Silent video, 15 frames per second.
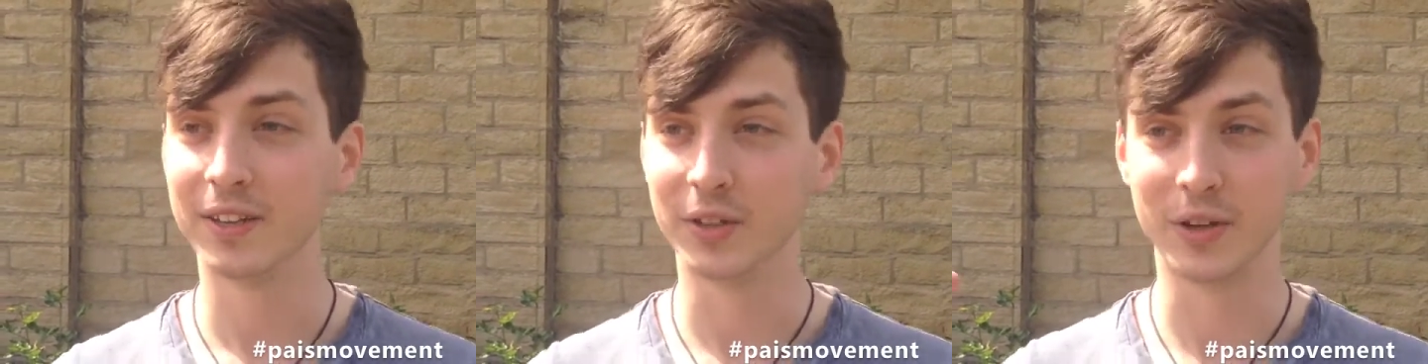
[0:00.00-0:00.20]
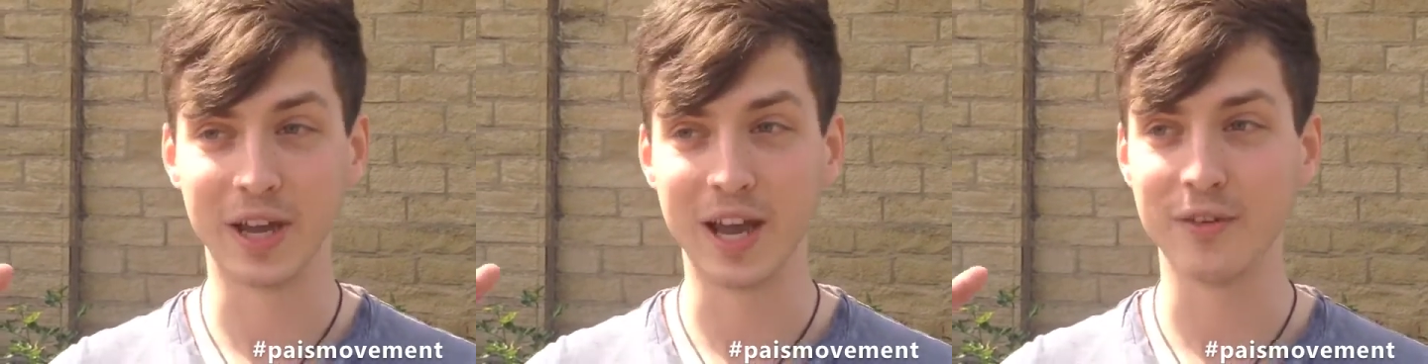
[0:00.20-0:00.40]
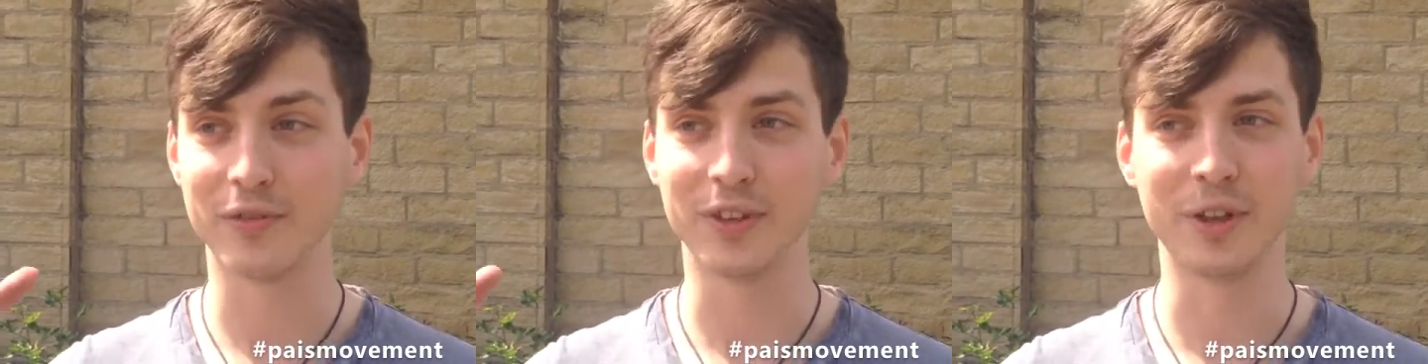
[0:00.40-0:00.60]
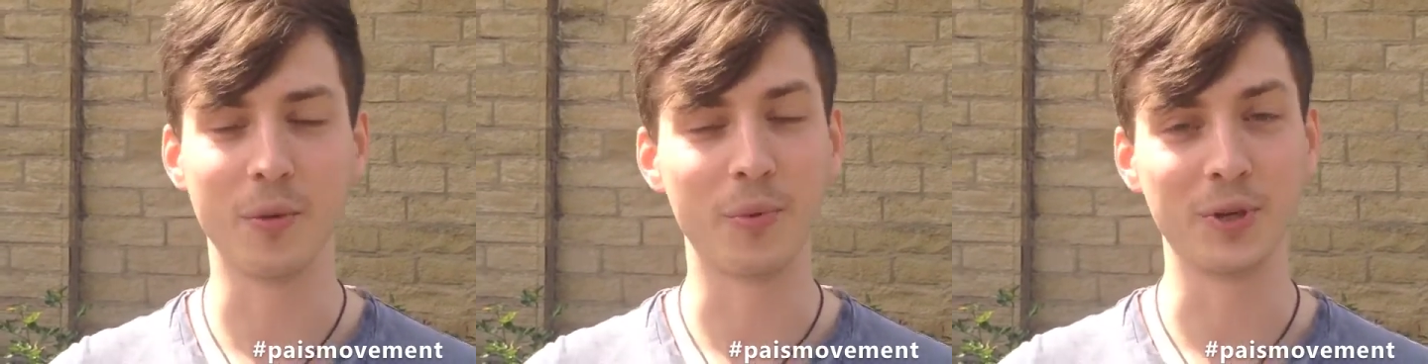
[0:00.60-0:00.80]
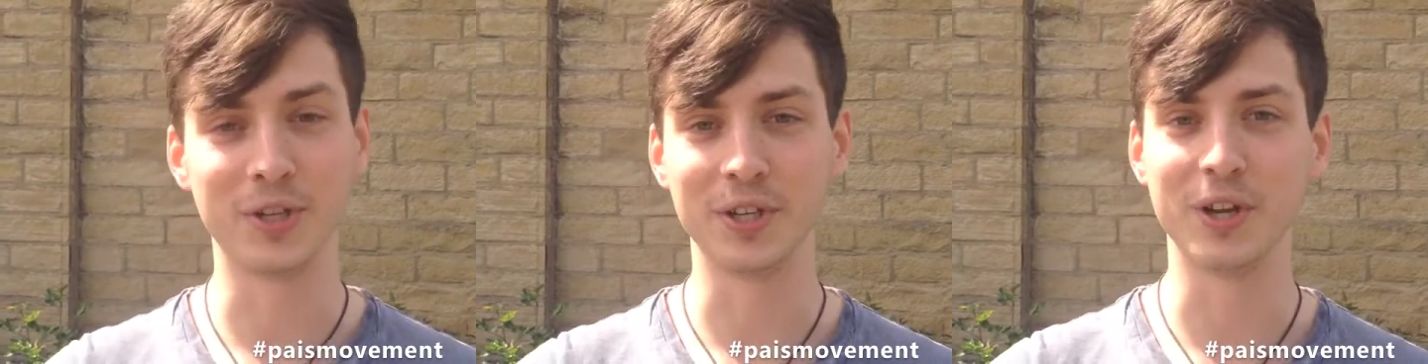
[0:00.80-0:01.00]
You have the
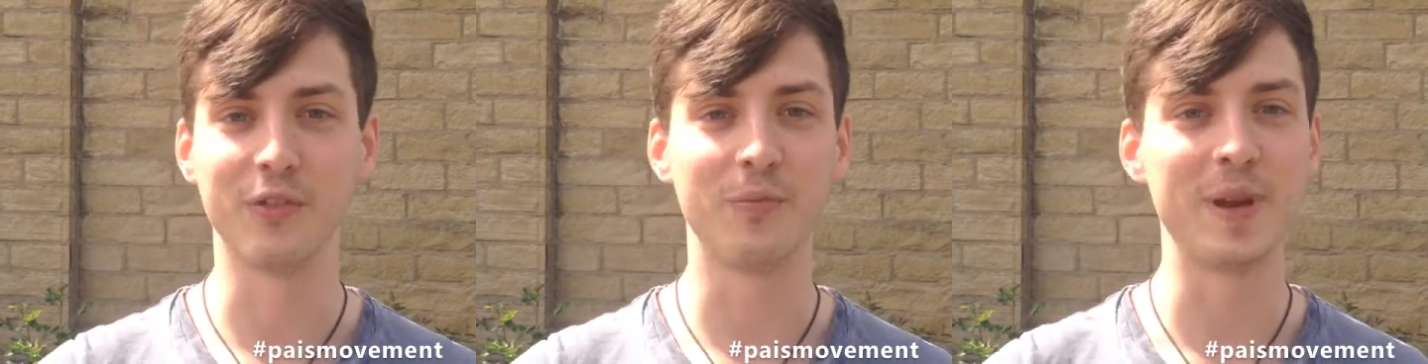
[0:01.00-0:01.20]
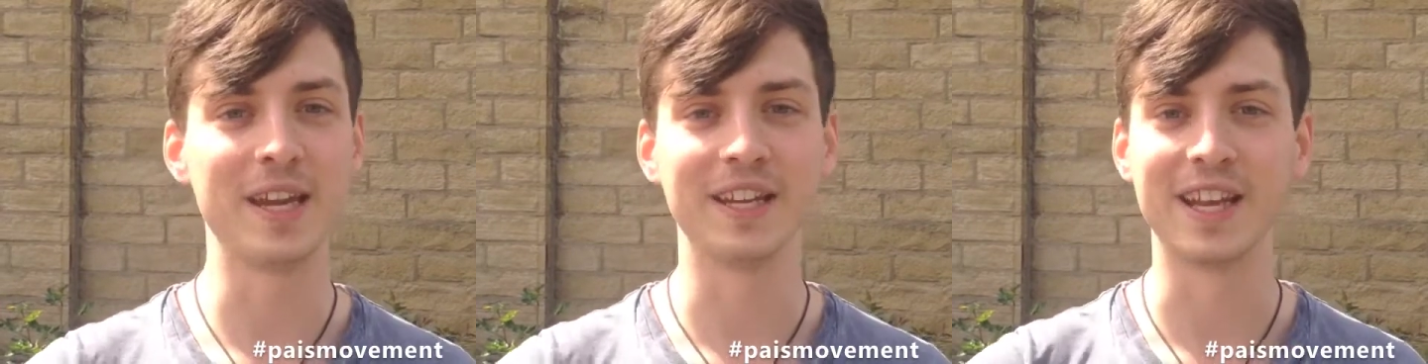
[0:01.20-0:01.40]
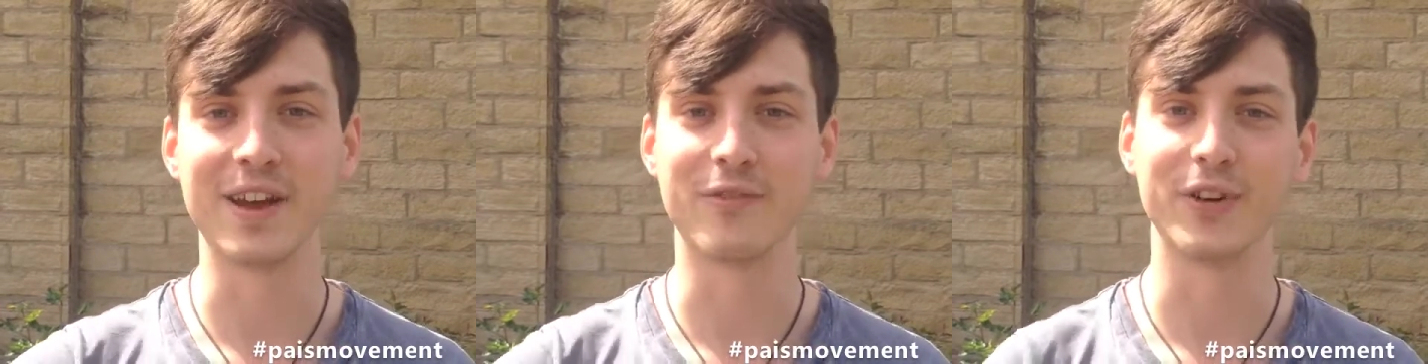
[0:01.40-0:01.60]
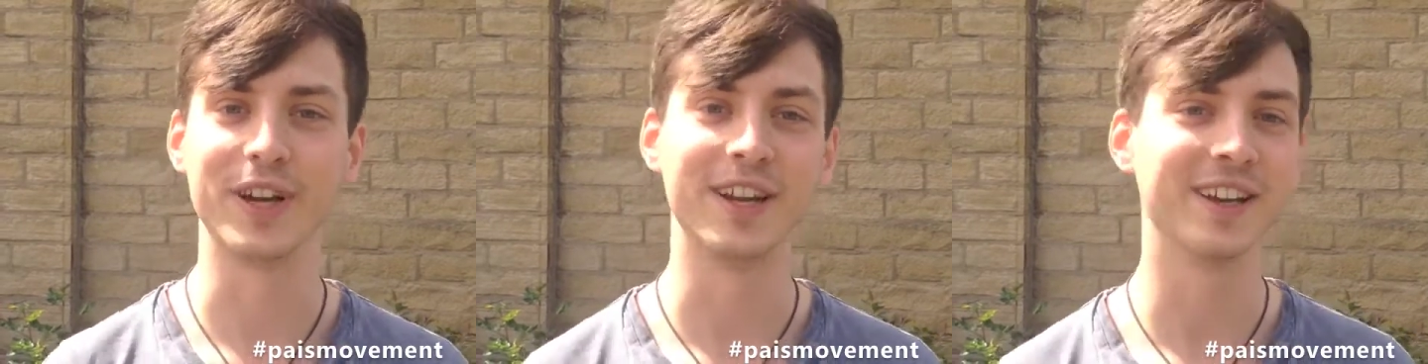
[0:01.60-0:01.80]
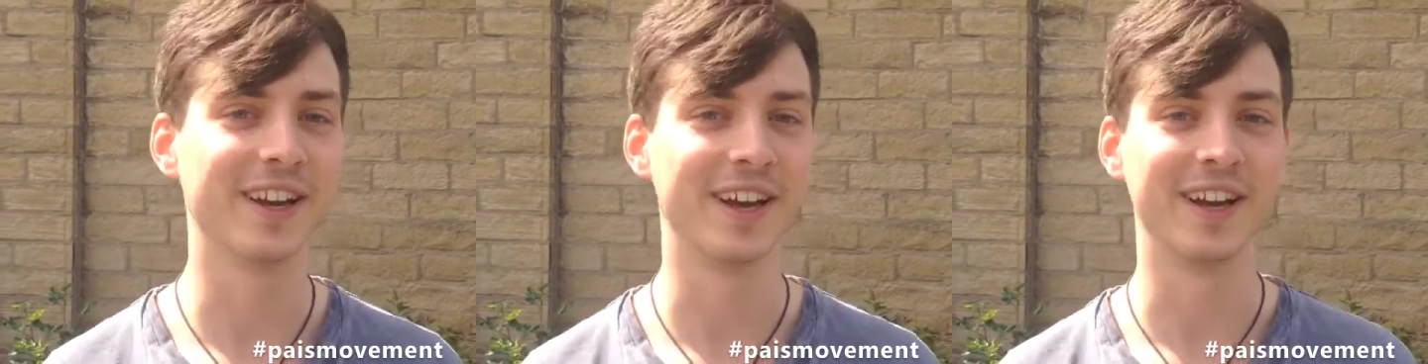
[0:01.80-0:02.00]
opportunity of being in
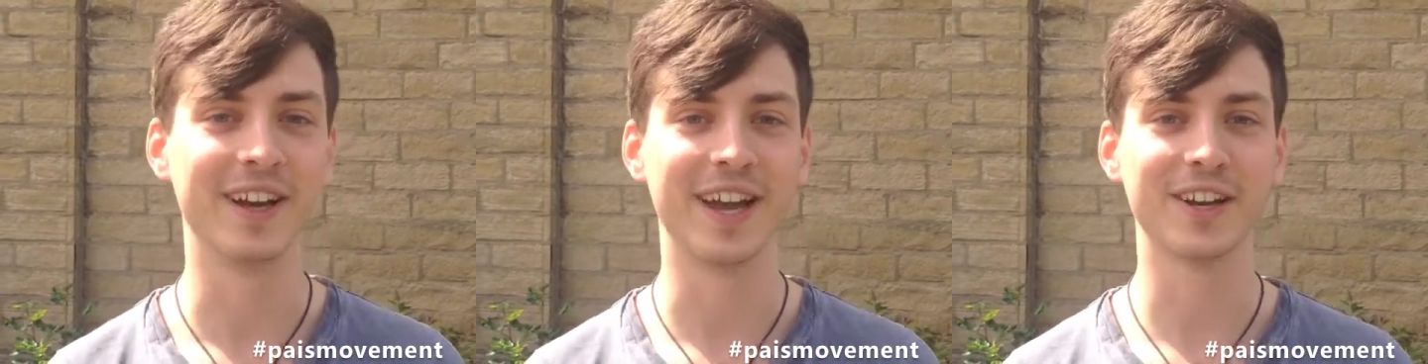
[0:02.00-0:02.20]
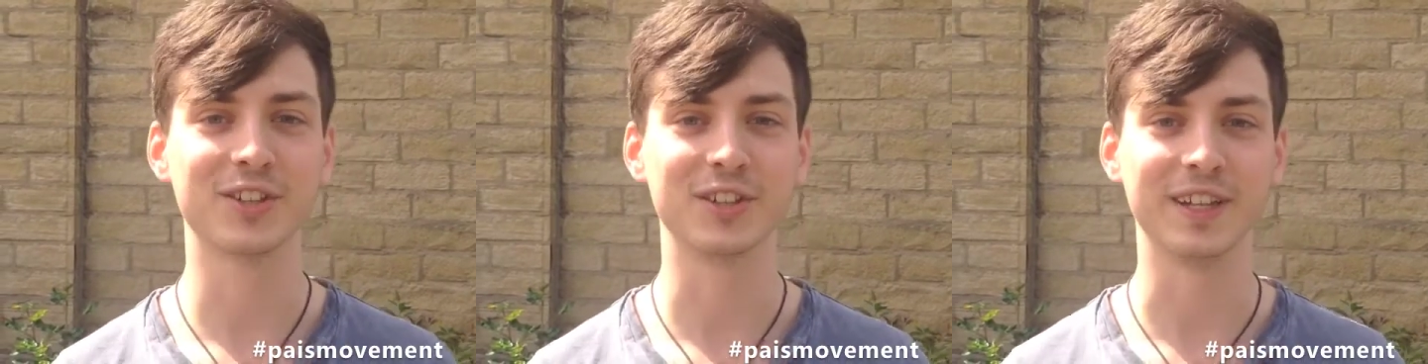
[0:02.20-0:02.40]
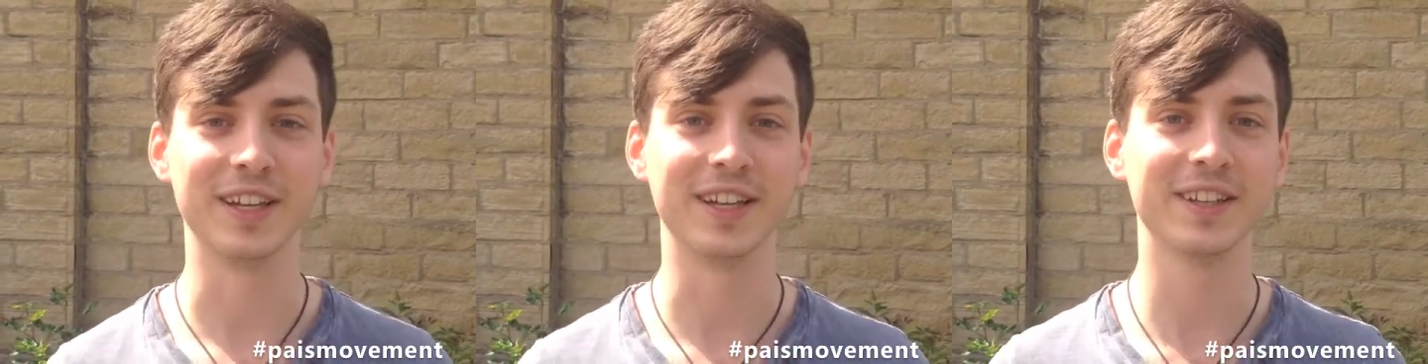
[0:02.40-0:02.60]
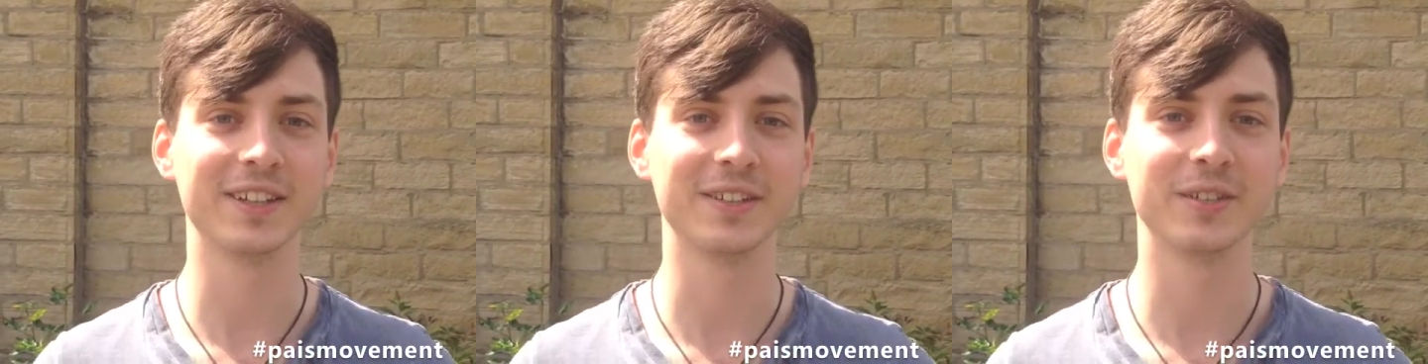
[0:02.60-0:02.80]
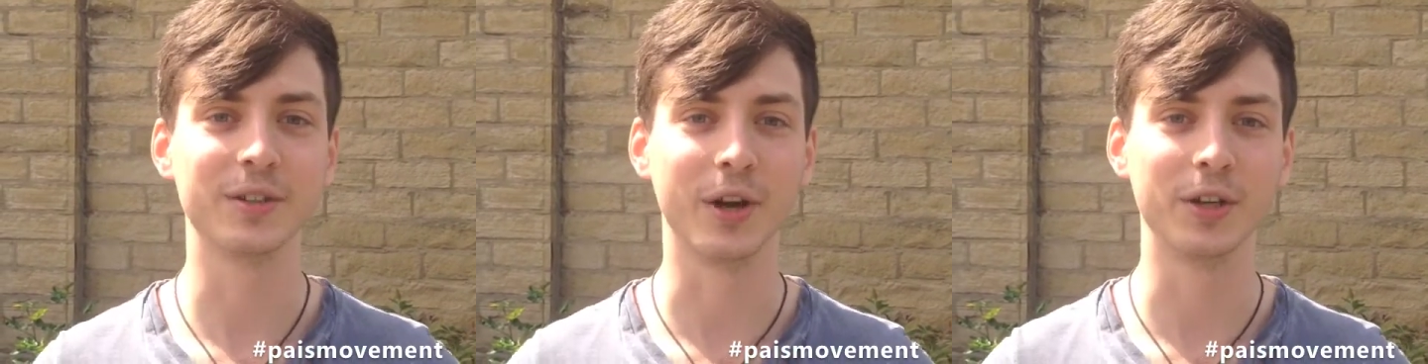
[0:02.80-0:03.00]
every
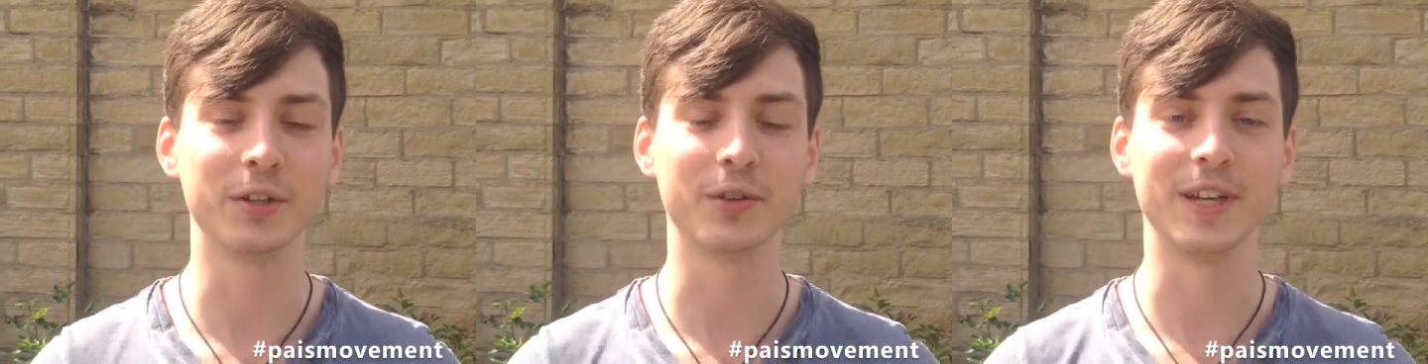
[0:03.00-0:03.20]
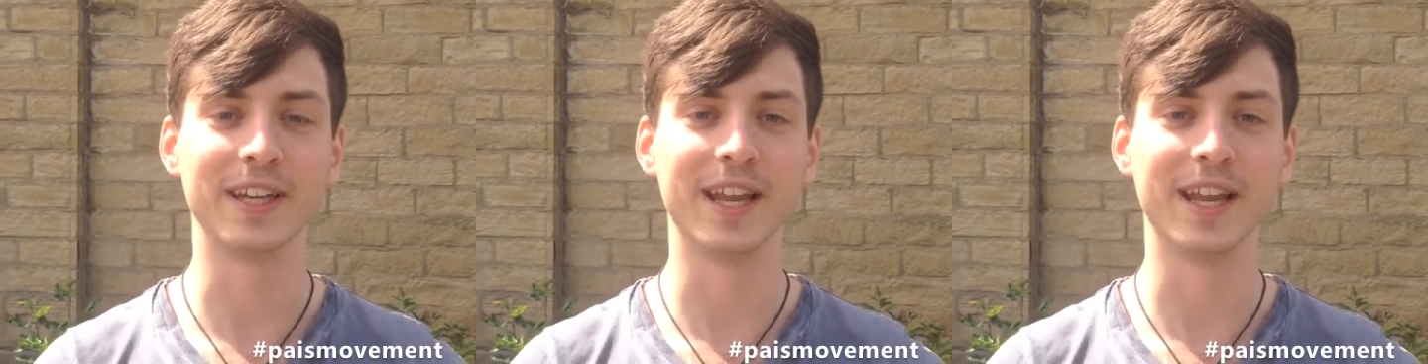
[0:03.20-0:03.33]
country,